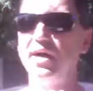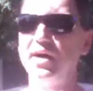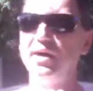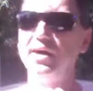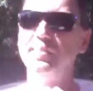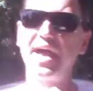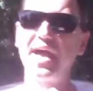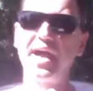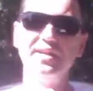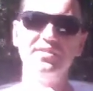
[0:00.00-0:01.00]
And
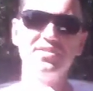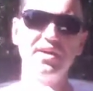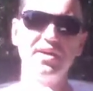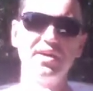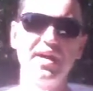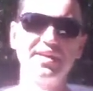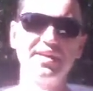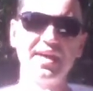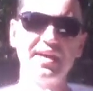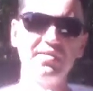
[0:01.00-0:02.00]

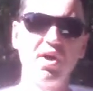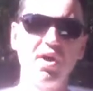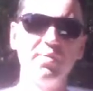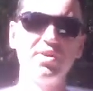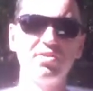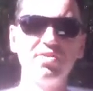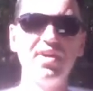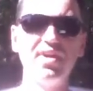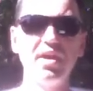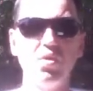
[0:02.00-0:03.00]
again, I'm going to
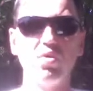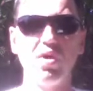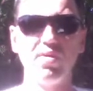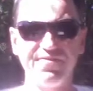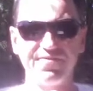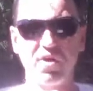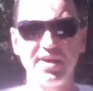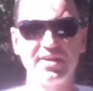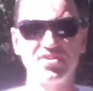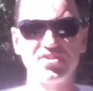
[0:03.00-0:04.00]
reveal all on
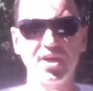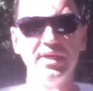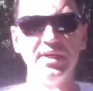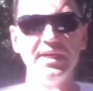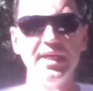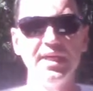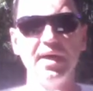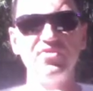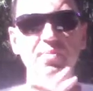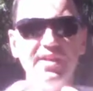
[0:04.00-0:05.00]
Friday. So
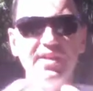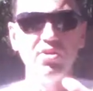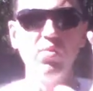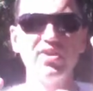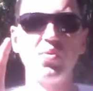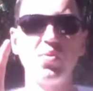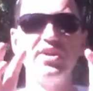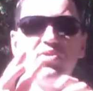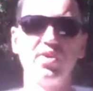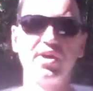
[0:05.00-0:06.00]
depending on which
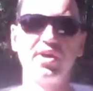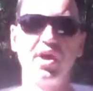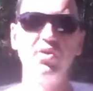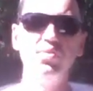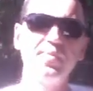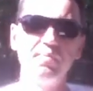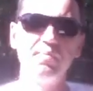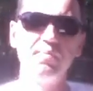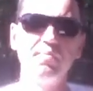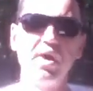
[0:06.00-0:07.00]
way you want to go,
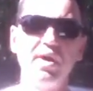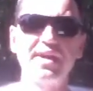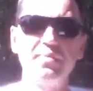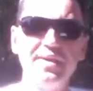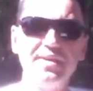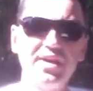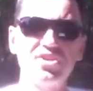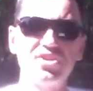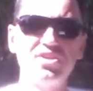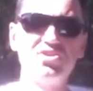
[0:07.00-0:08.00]
my
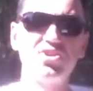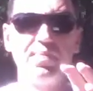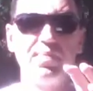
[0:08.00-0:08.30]
recommendation is do